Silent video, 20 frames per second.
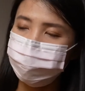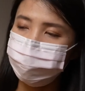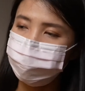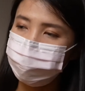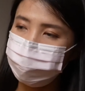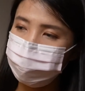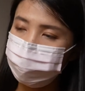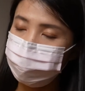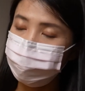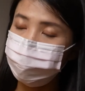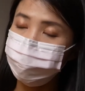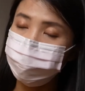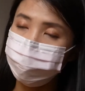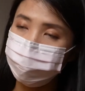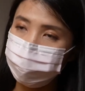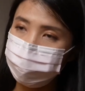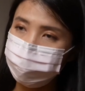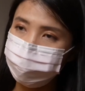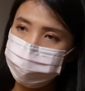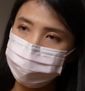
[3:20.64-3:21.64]
uh, need
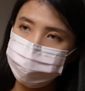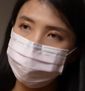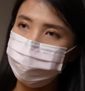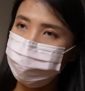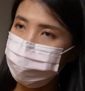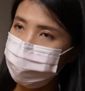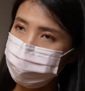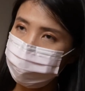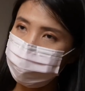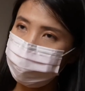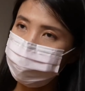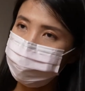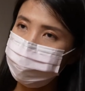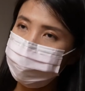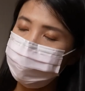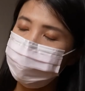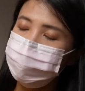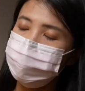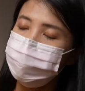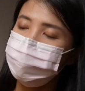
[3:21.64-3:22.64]
more research on.
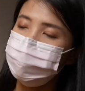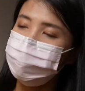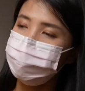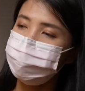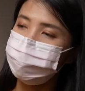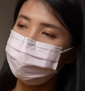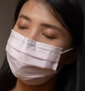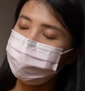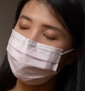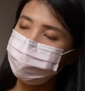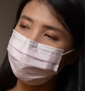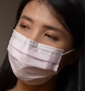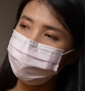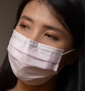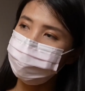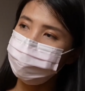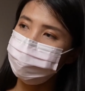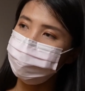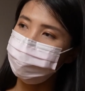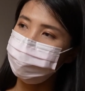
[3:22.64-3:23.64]

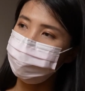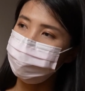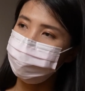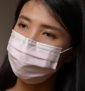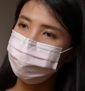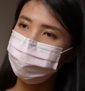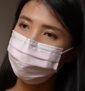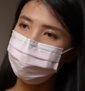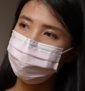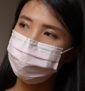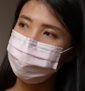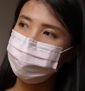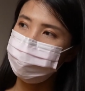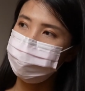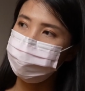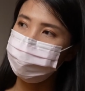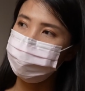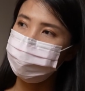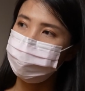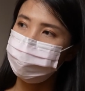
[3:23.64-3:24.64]
Another
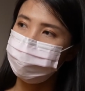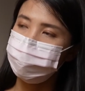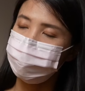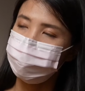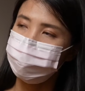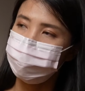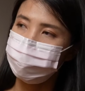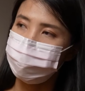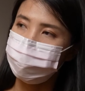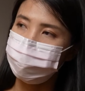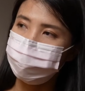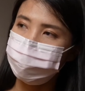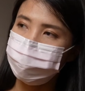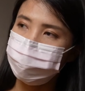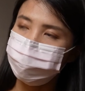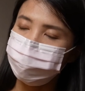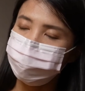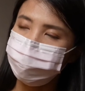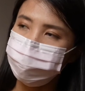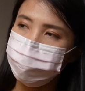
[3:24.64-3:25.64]
interesting
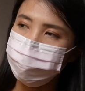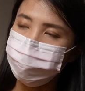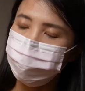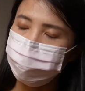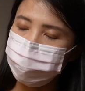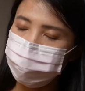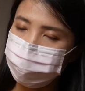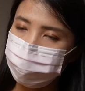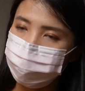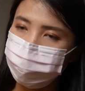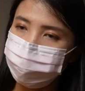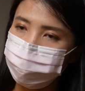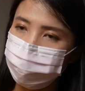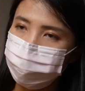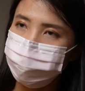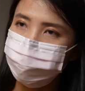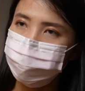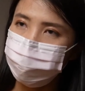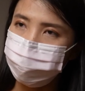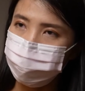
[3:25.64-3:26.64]
kind of real-world side
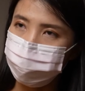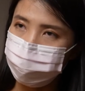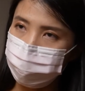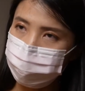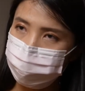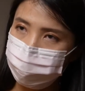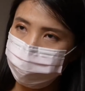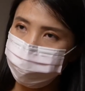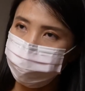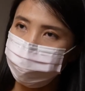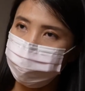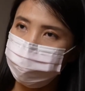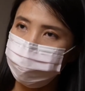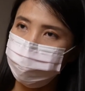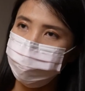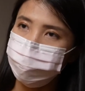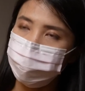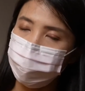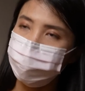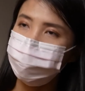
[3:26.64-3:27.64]
effect reported
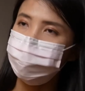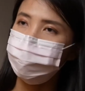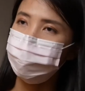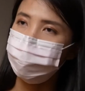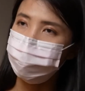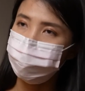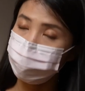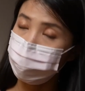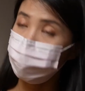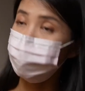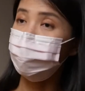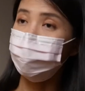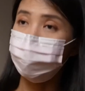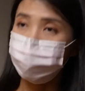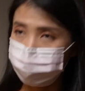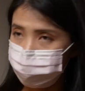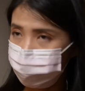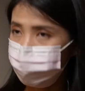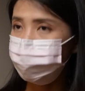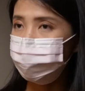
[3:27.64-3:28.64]
was Re uh,
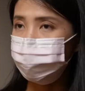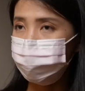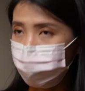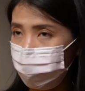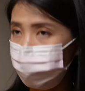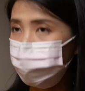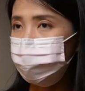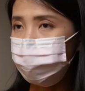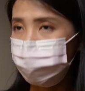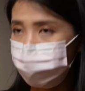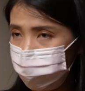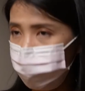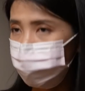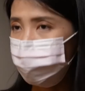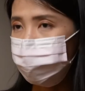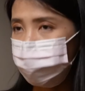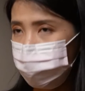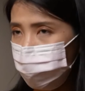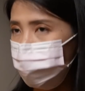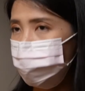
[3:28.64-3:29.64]
Raynaud's phenomenon,
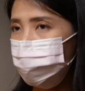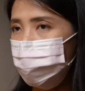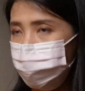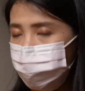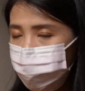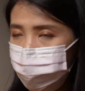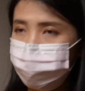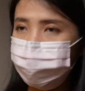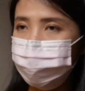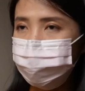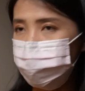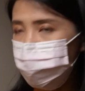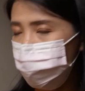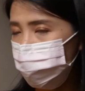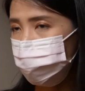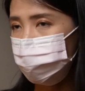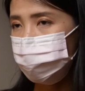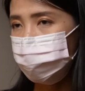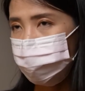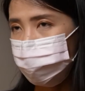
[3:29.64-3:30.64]
so some
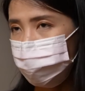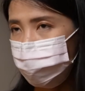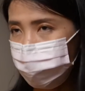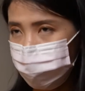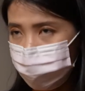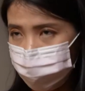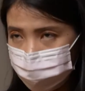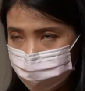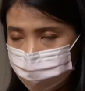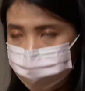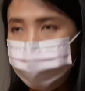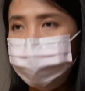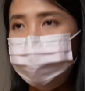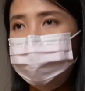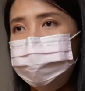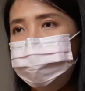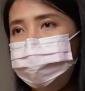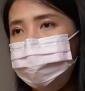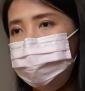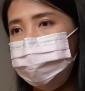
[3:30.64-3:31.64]
microvascular
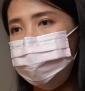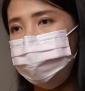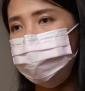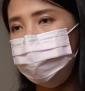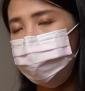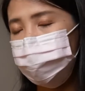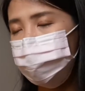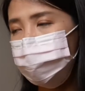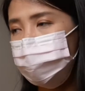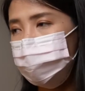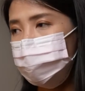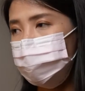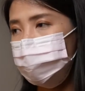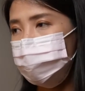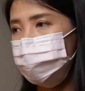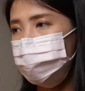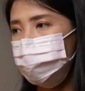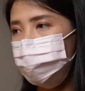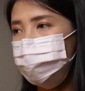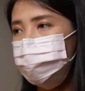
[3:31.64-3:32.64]
complications. So
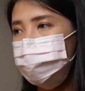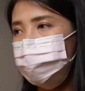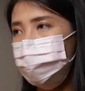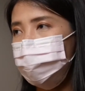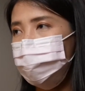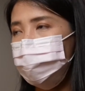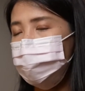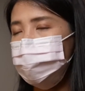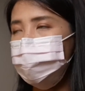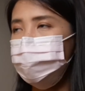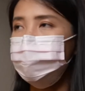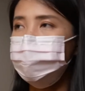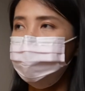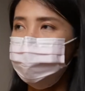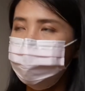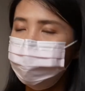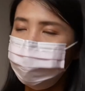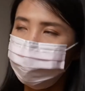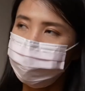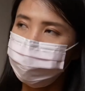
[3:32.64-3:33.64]
those are
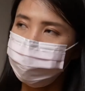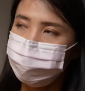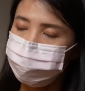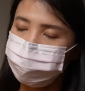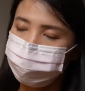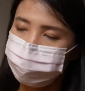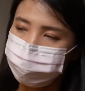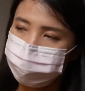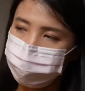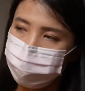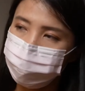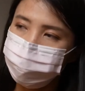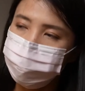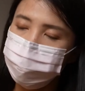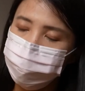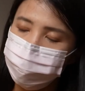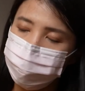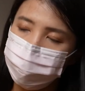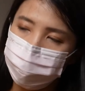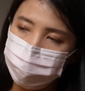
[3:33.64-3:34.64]
the
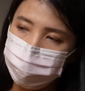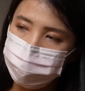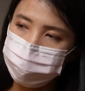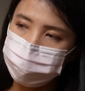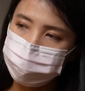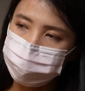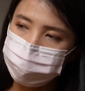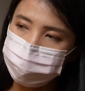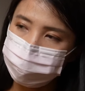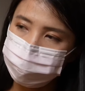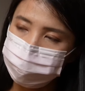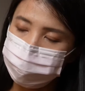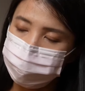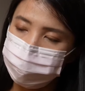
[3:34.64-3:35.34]
post-market